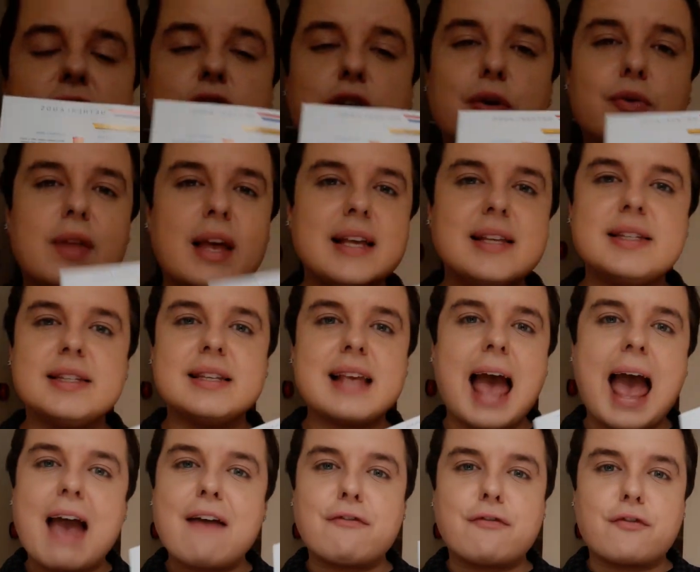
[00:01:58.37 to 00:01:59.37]
they do this
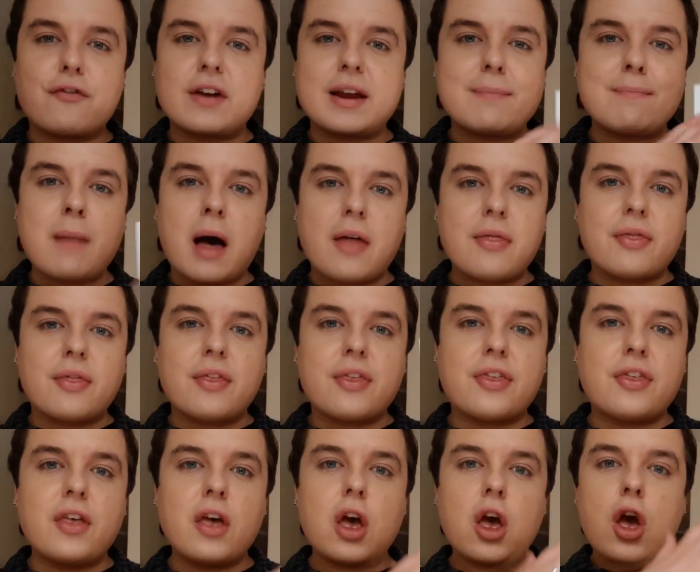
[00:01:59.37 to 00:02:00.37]
every
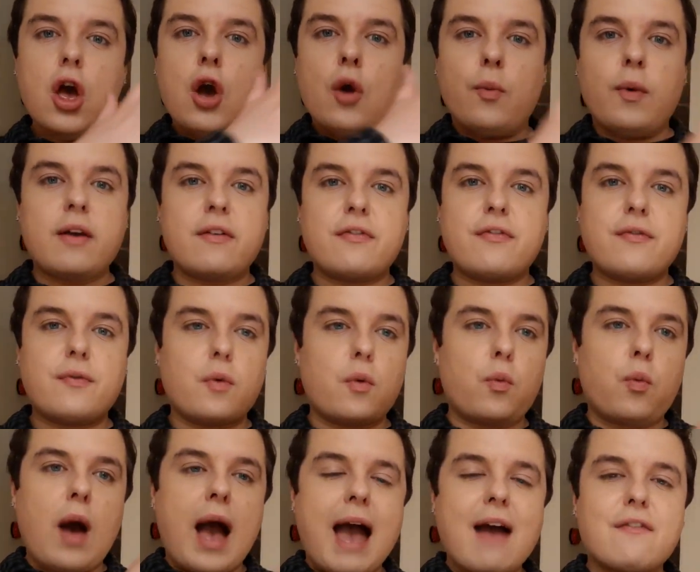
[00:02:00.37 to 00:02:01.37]
month with
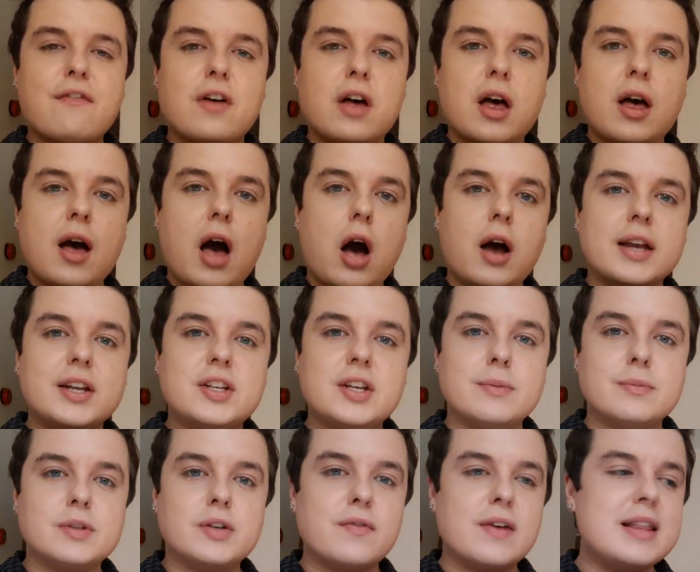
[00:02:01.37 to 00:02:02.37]
whatever
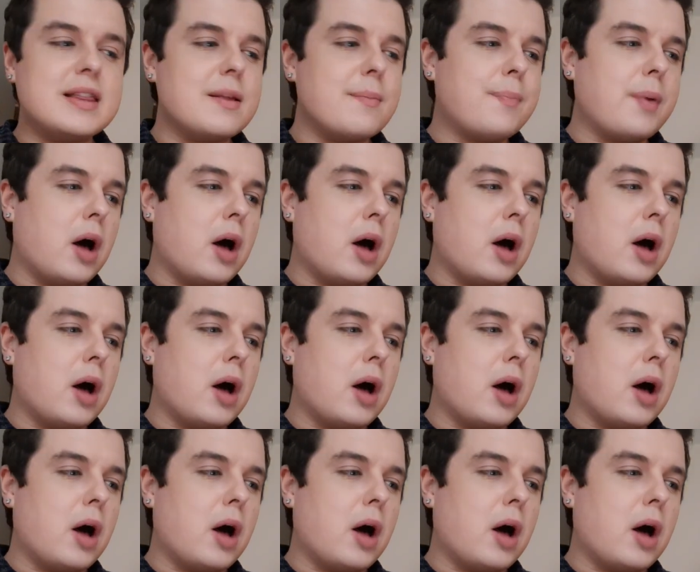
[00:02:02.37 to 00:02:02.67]
items are in